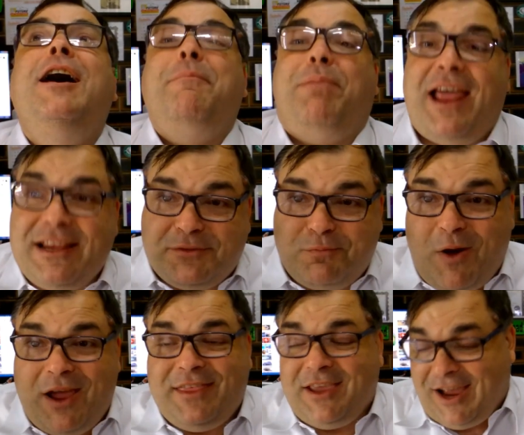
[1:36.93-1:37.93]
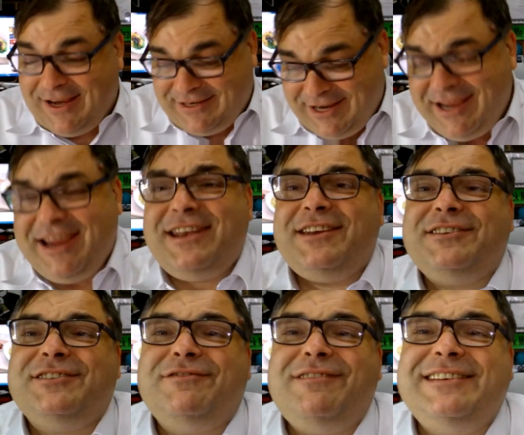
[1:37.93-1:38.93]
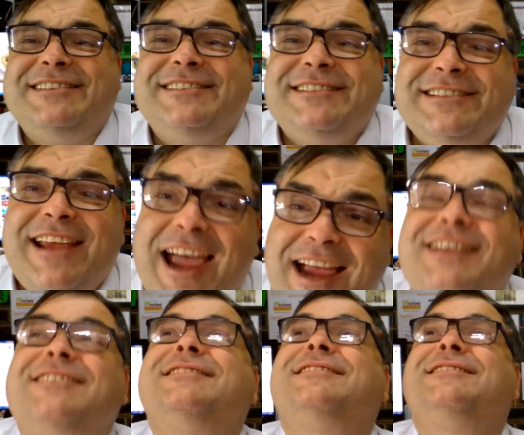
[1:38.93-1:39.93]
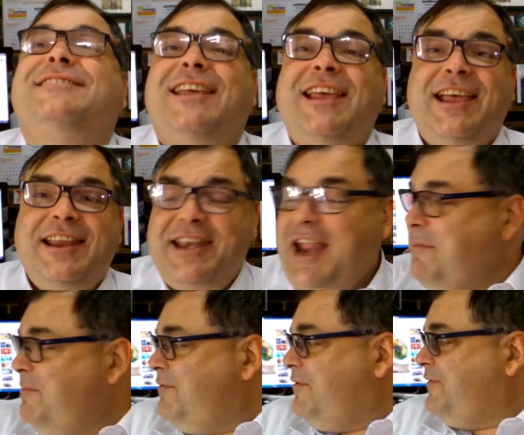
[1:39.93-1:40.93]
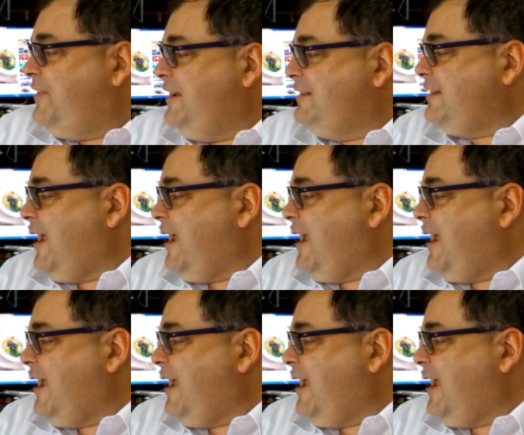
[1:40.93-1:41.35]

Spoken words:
Plus why the IT industry sucks. Number of things